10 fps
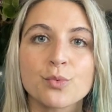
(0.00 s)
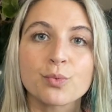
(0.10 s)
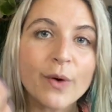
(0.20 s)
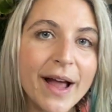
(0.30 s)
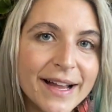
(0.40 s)

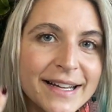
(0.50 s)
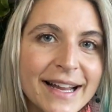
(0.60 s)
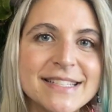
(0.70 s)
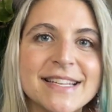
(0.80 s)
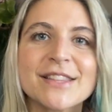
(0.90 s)

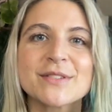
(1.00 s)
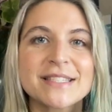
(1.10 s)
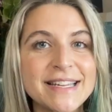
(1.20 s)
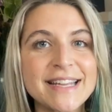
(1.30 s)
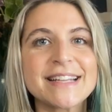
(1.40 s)
recognizing those
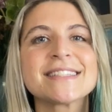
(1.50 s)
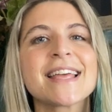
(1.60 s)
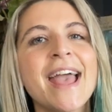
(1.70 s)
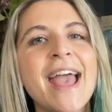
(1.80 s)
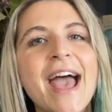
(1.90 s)
needs,
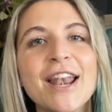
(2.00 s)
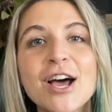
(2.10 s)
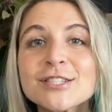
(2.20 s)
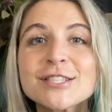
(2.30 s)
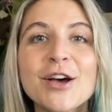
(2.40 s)
and
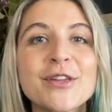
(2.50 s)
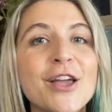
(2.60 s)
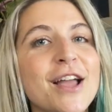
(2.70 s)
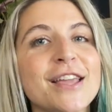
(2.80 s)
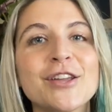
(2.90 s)
also,
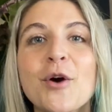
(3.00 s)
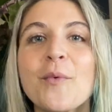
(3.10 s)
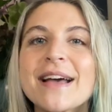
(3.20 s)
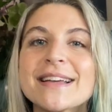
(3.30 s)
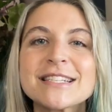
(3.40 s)
you know what?